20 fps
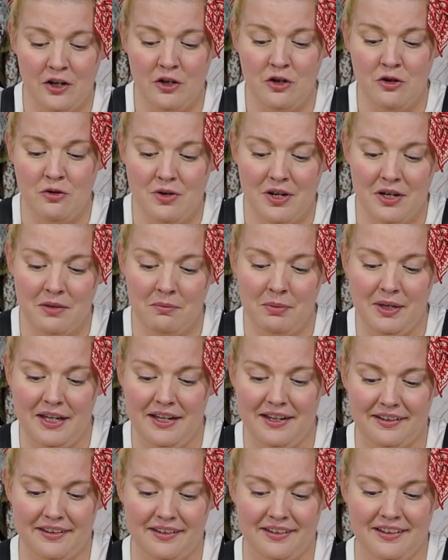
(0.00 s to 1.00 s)
You can
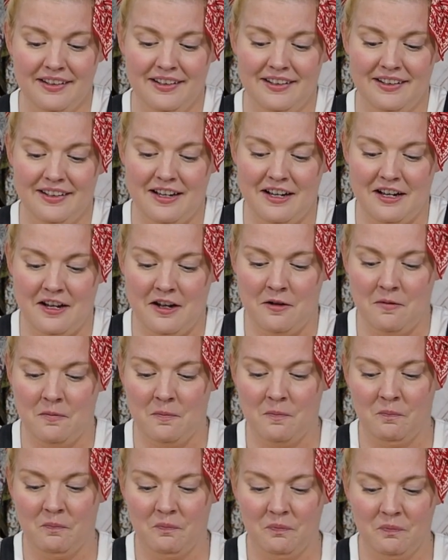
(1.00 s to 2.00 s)
pick
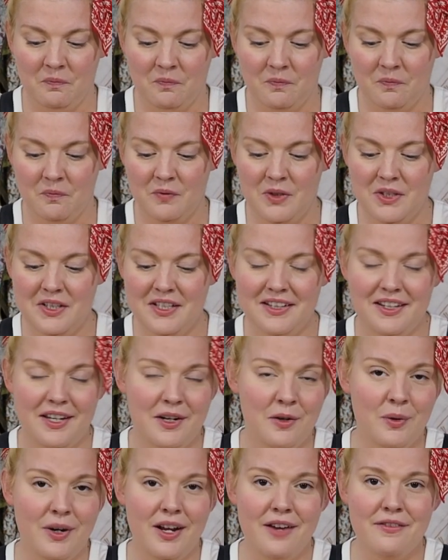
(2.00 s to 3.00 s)
really
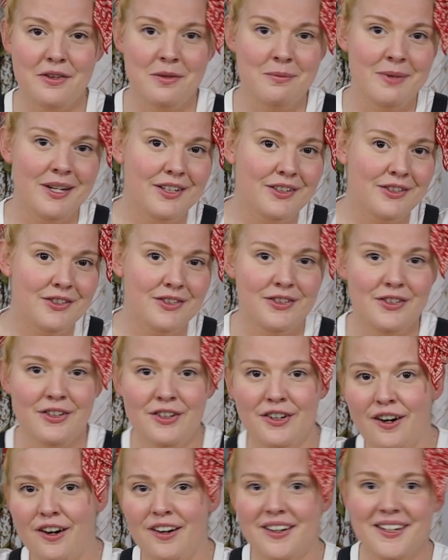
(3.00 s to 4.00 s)
like whatever makes
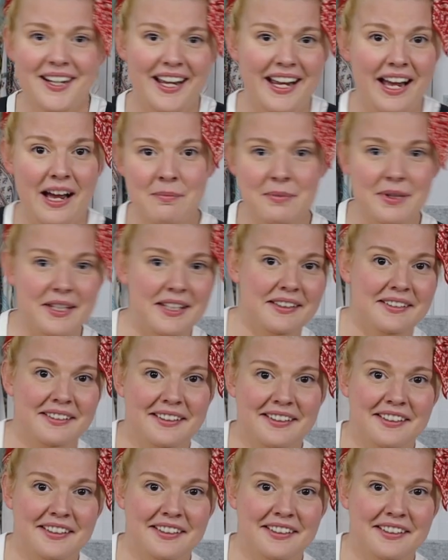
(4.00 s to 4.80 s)
your heart happy.